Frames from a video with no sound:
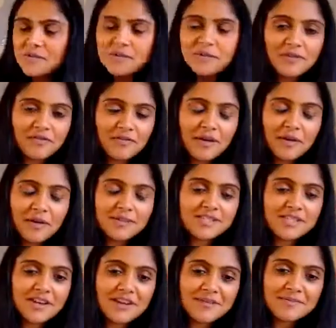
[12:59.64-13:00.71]
husband's been
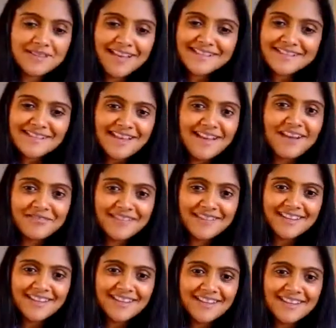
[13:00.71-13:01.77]
times. Yes,
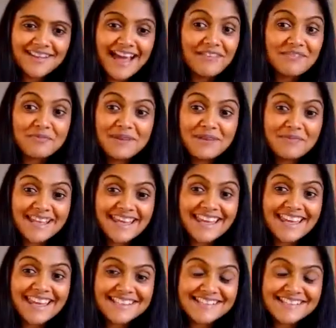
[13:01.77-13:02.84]
lovely. I haven't been with the
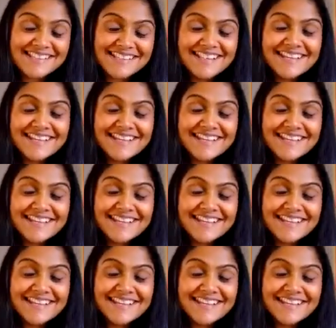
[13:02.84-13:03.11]
kids,